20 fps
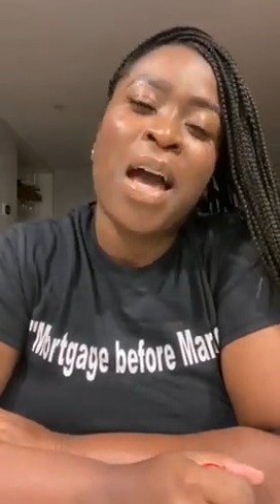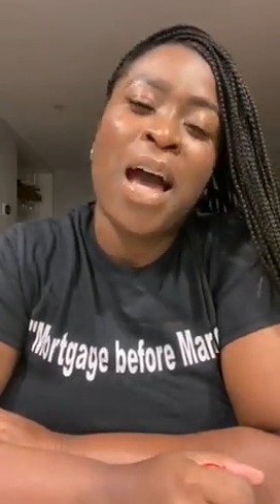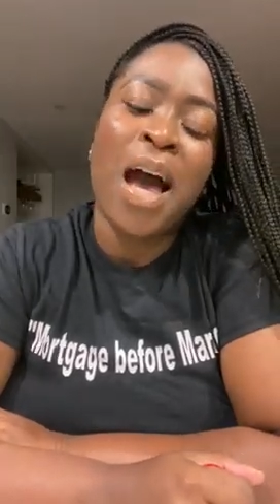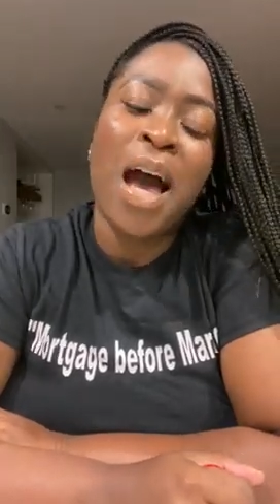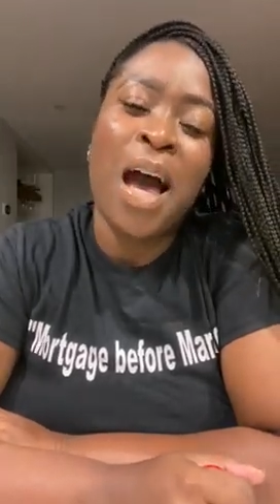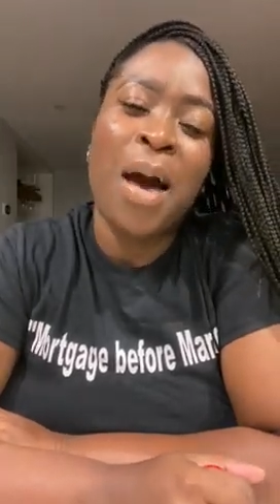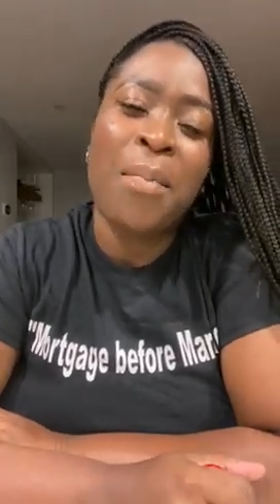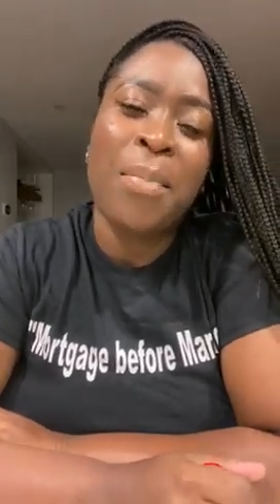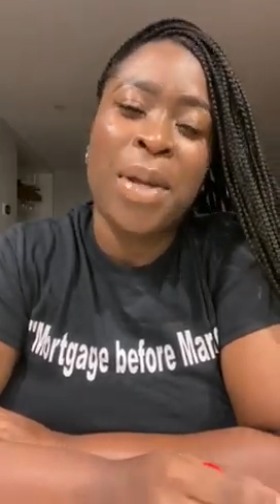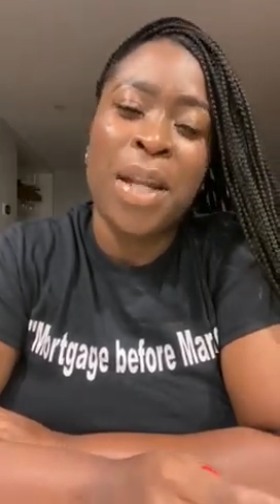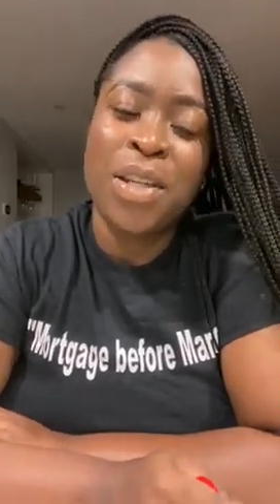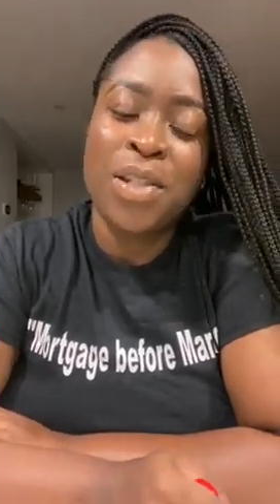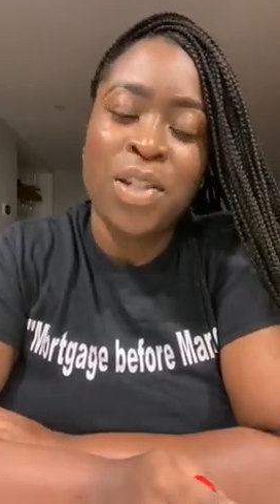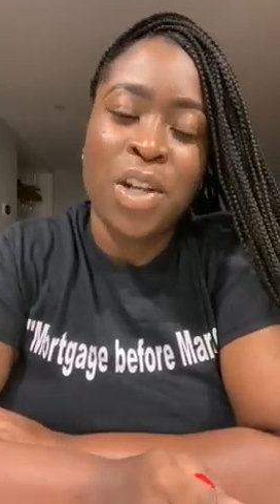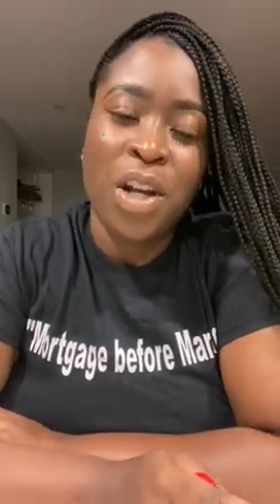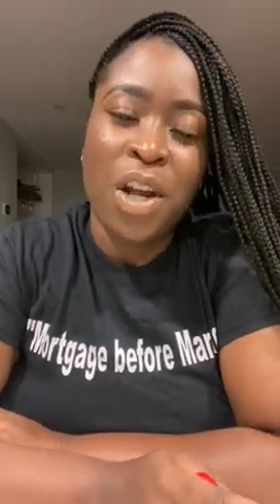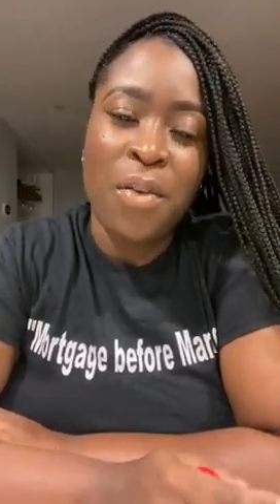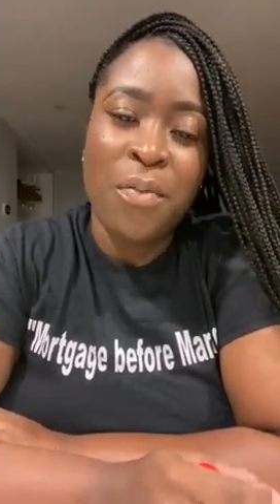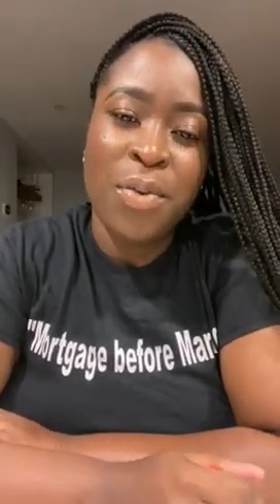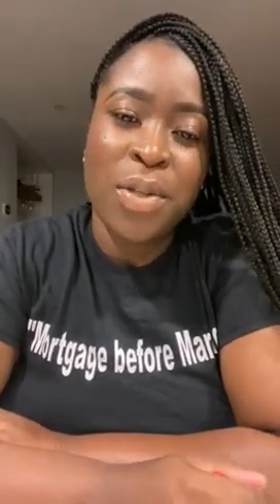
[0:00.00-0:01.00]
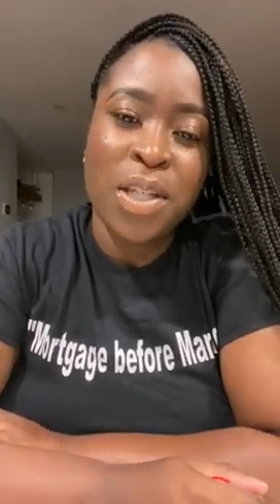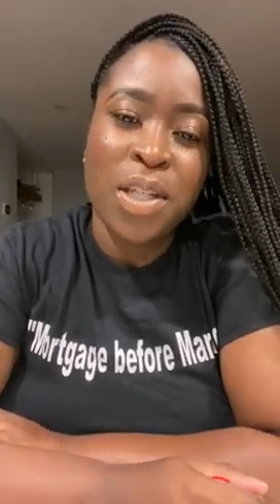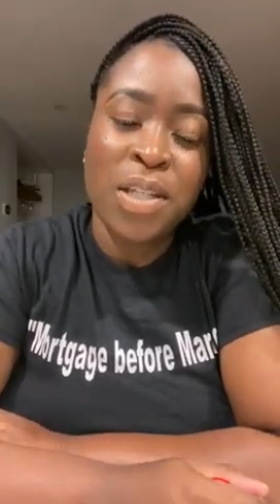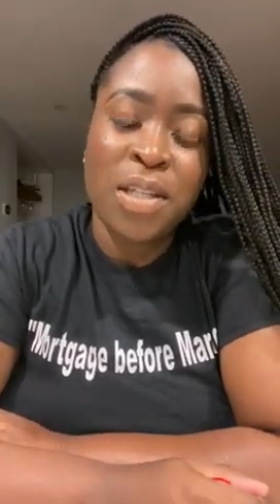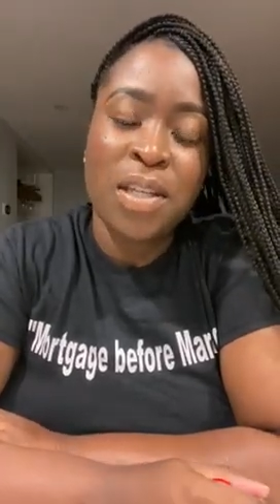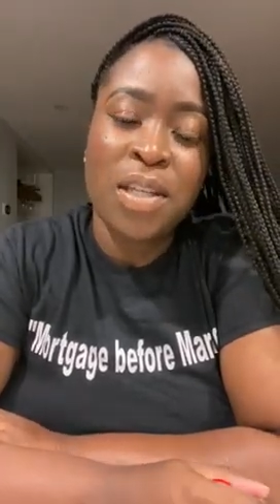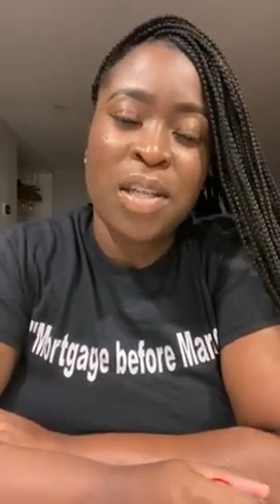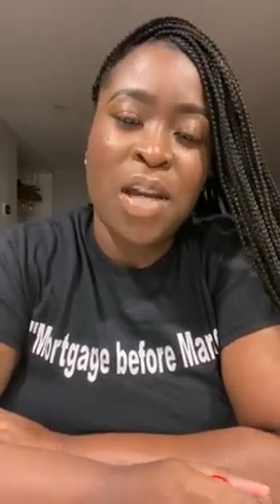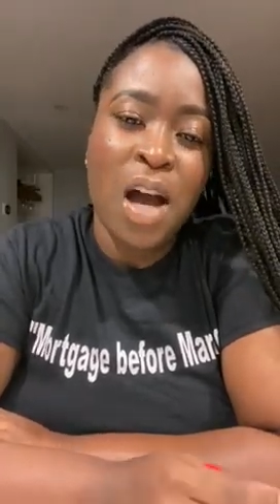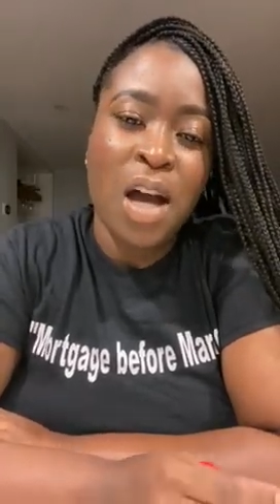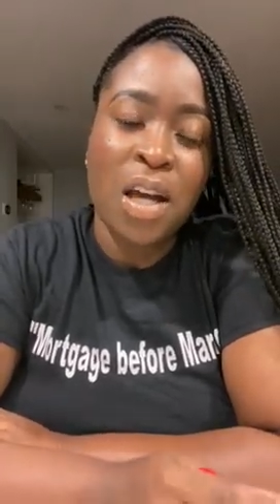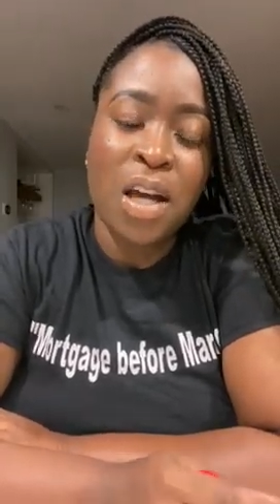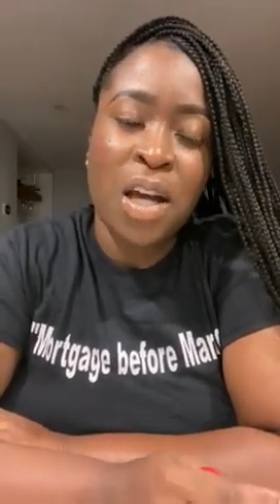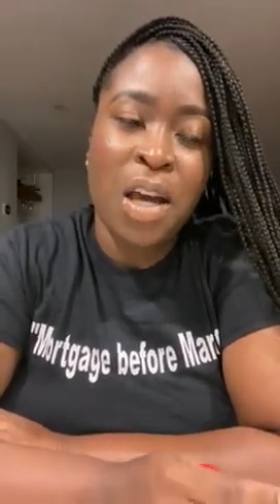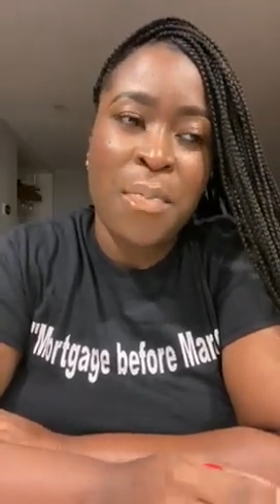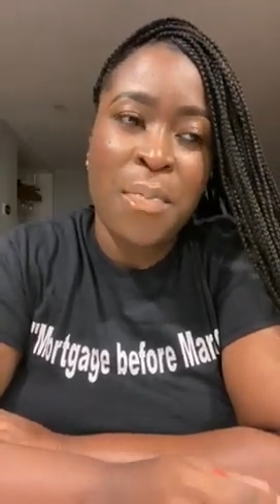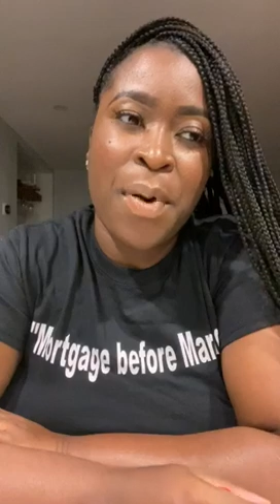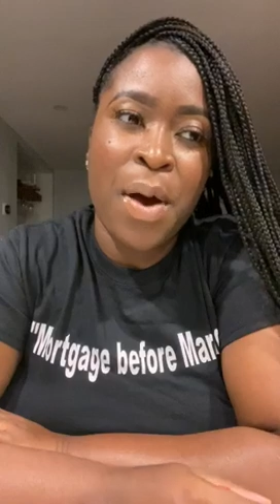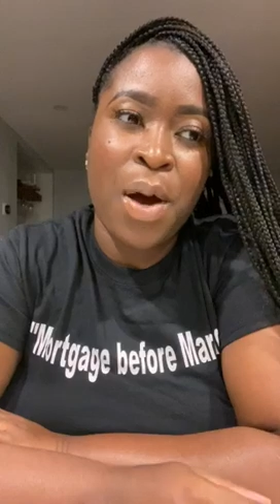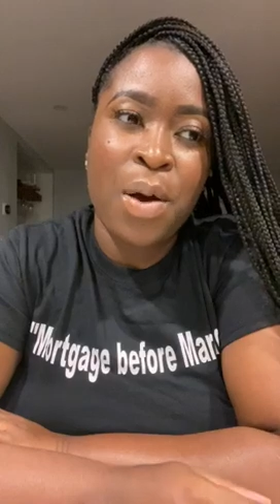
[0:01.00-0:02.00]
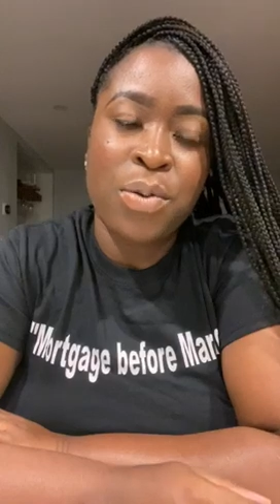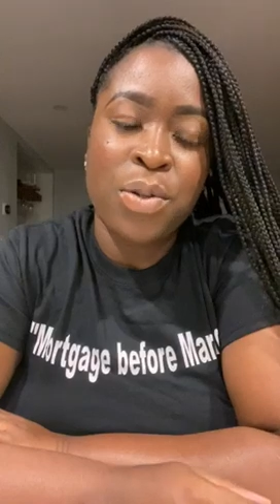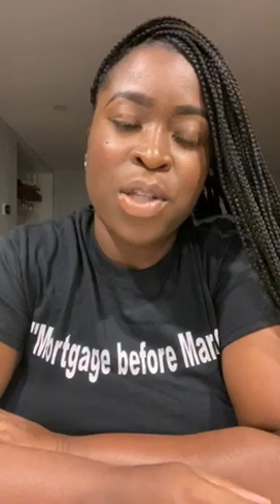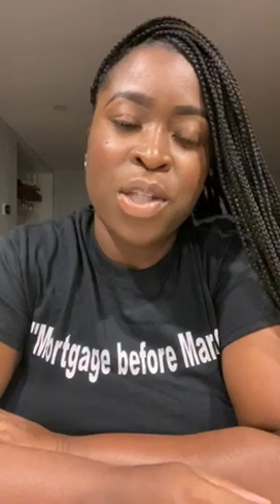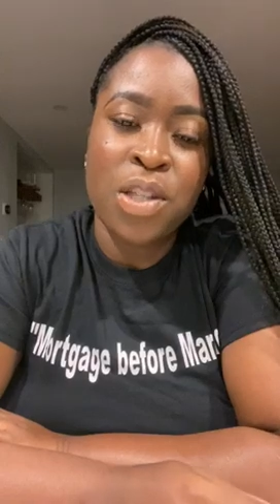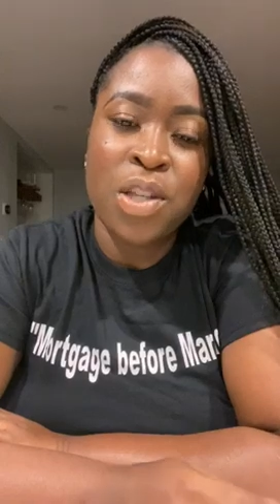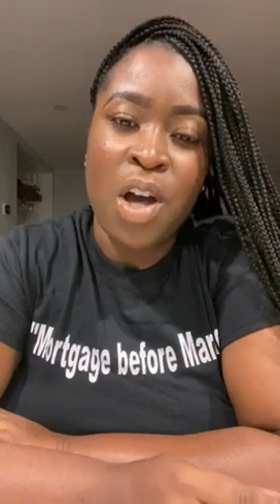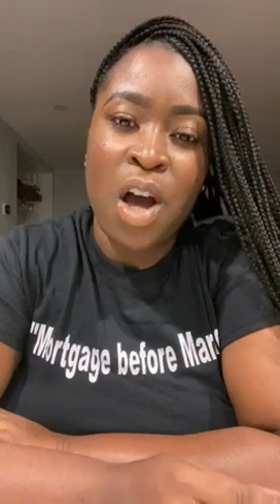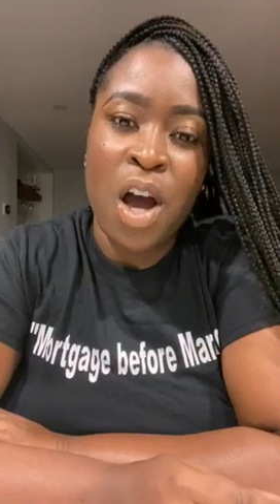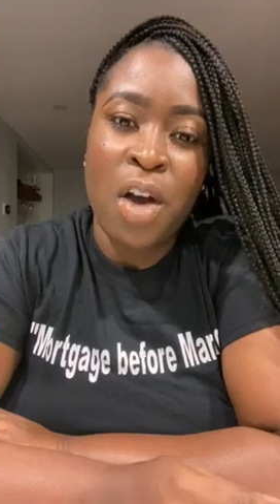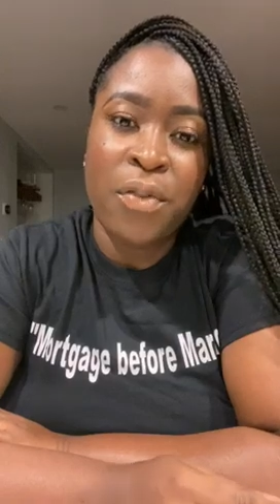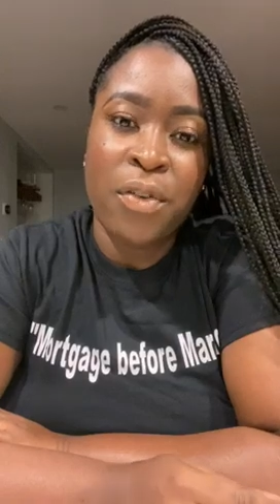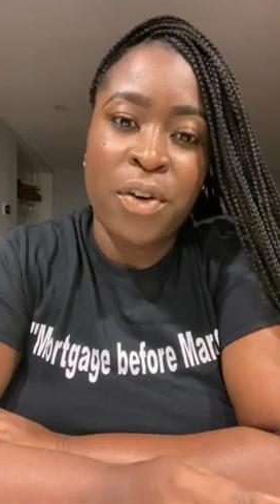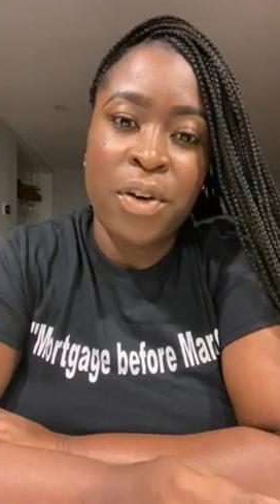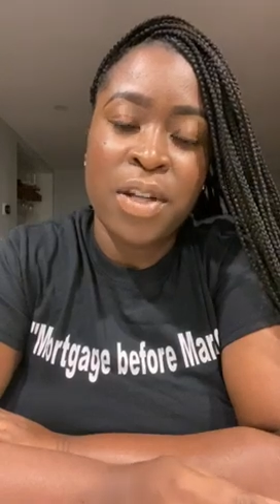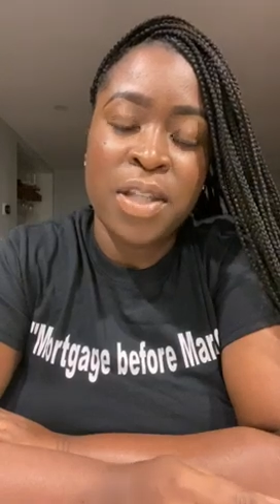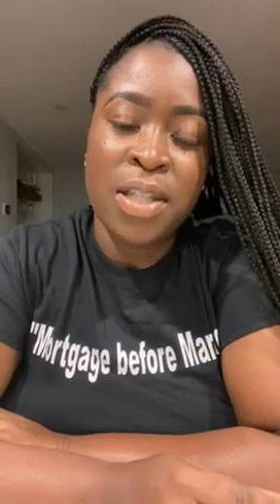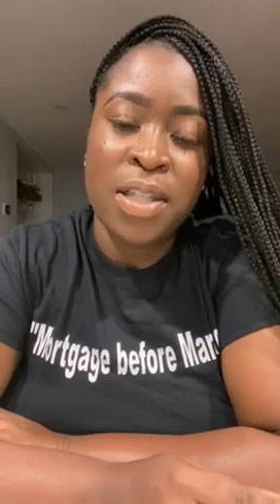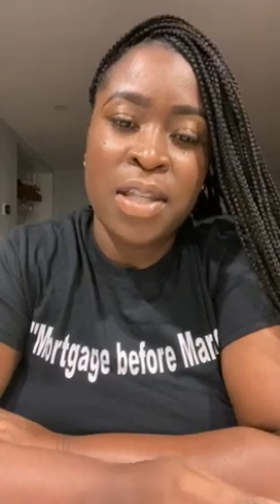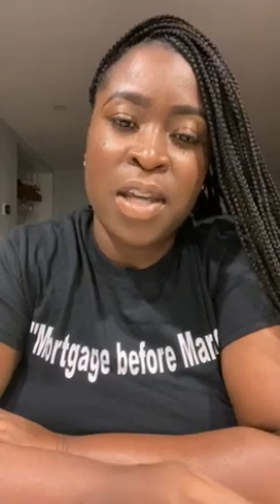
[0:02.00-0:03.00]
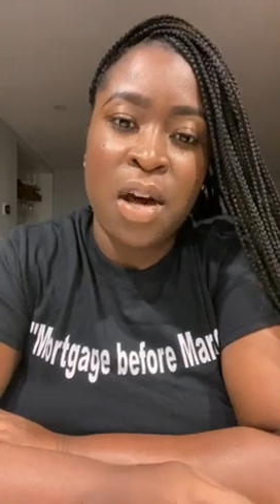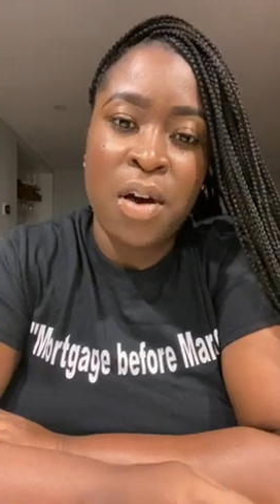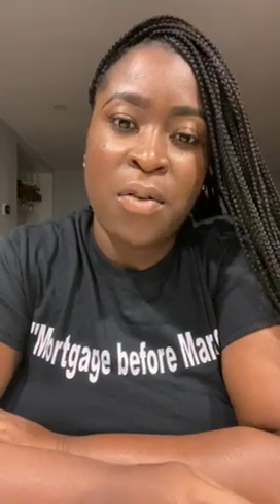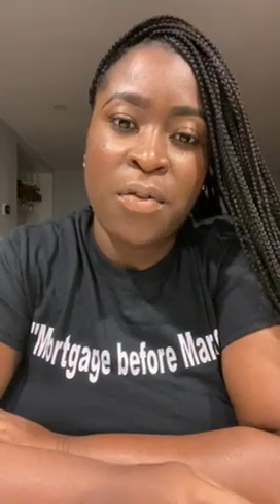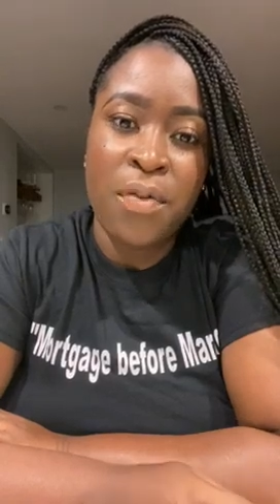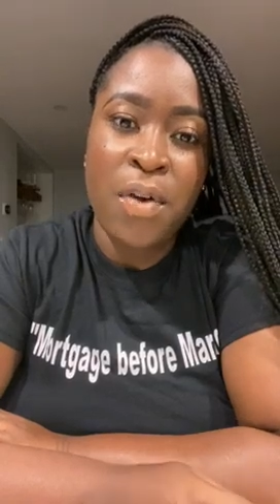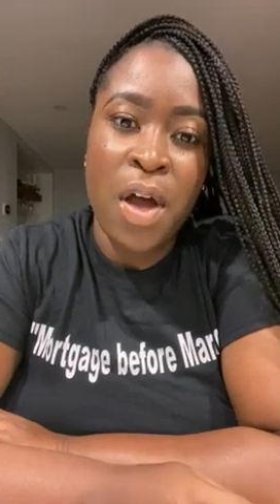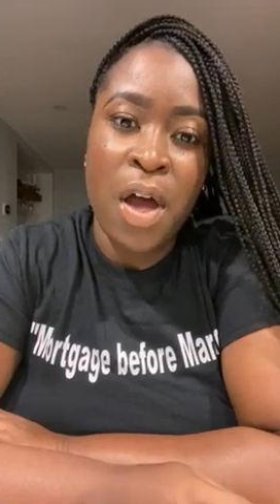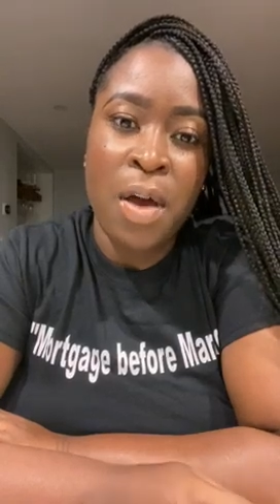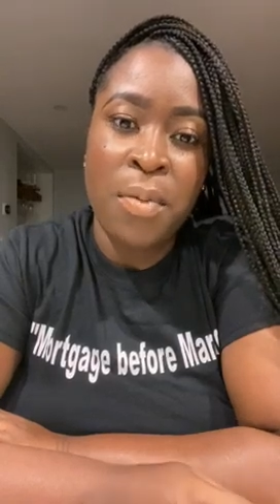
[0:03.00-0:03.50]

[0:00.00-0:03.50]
But I'll start off with just talking about just the offer itself.